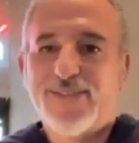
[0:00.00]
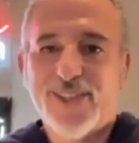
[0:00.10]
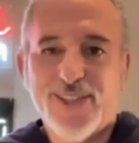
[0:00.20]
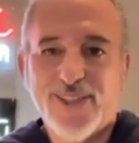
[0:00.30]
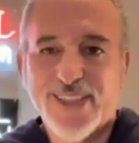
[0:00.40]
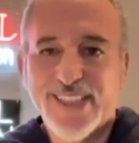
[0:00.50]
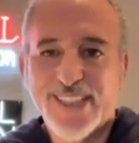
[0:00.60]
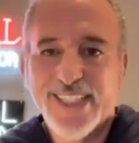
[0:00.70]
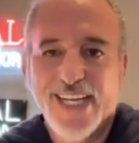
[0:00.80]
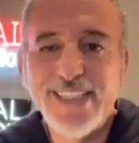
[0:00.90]

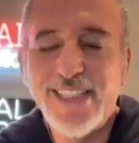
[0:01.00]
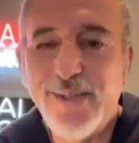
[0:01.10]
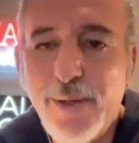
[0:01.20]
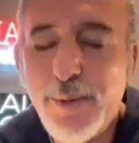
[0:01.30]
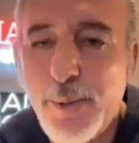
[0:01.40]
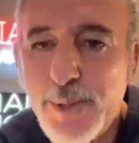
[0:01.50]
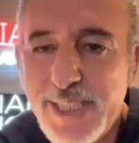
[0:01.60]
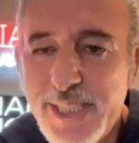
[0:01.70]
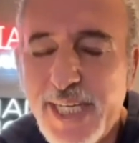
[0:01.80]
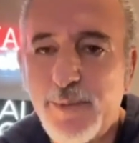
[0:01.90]
absolutely. Hey, listen, if anyone
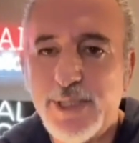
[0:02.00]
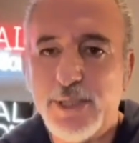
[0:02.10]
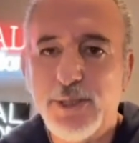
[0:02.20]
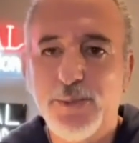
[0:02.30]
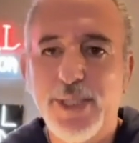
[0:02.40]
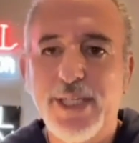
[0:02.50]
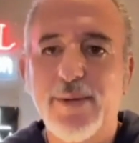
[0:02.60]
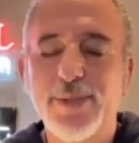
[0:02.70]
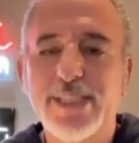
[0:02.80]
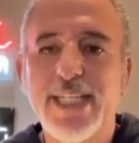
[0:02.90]
wants to get in touch with
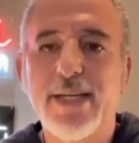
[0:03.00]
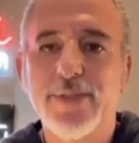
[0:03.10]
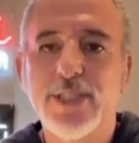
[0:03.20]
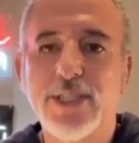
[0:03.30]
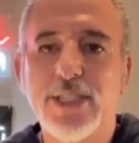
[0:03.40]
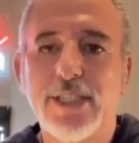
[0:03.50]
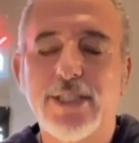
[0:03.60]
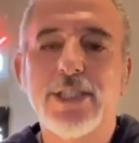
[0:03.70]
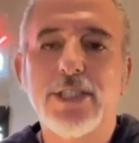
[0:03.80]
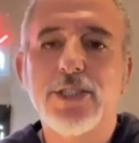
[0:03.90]
me, I'm at david
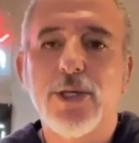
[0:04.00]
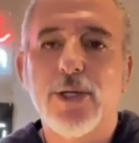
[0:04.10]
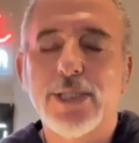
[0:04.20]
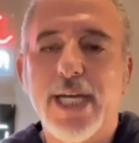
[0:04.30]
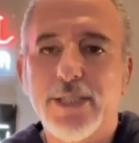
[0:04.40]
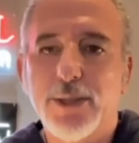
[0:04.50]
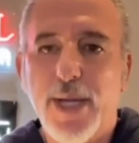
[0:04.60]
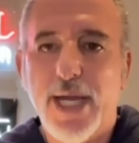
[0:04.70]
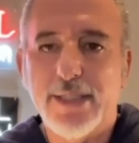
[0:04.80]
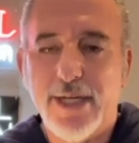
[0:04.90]
c at c c r
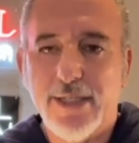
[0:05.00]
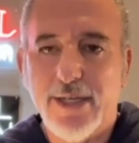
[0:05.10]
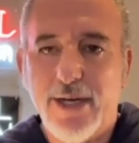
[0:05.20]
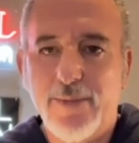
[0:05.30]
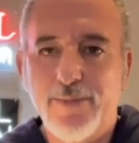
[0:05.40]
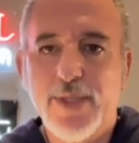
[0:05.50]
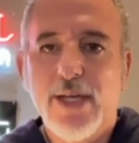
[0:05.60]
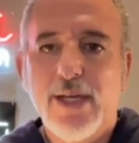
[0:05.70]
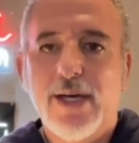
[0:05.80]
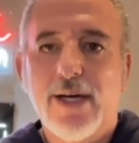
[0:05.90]
dash mag dot com.
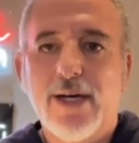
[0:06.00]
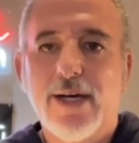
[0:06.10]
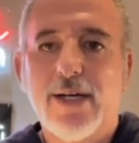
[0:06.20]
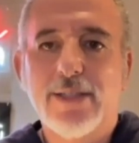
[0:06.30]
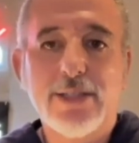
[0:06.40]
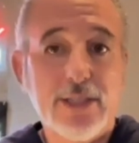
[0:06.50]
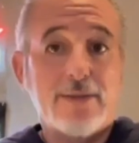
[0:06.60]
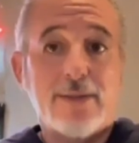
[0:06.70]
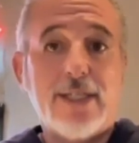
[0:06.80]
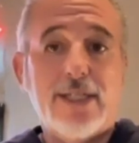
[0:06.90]
Uh,
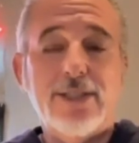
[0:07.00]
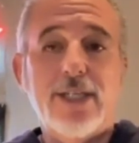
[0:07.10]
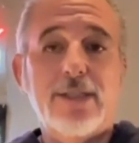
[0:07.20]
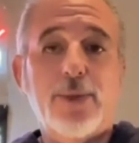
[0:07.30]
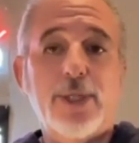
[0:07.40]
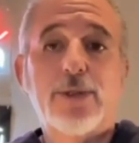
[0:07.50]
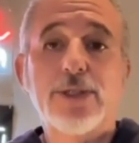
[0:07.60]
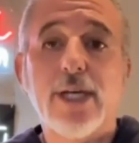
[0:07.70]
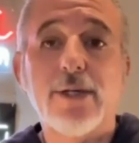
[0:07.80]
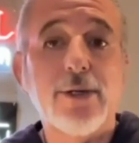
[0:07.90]
listen, like I said, the way
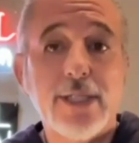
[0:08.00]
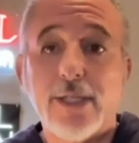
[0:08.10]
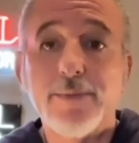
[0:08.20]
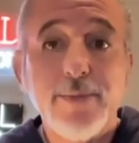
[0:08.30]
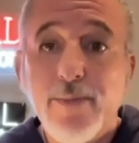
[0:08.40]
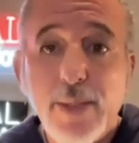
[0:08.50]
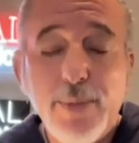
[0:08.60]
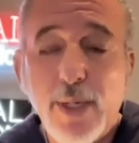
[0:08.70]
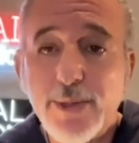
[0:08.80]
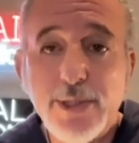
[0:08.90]
Chris got on here,
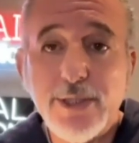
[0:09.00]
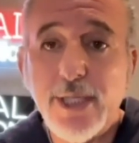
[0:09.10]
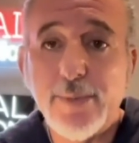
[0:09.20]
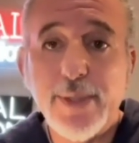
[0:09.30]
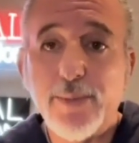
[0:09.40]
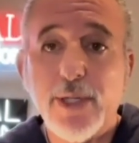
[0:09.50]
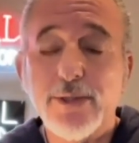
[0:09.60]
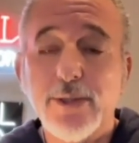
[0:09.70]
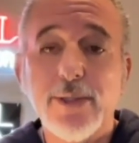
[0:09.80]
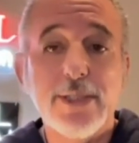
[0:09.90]
publicist sent me a press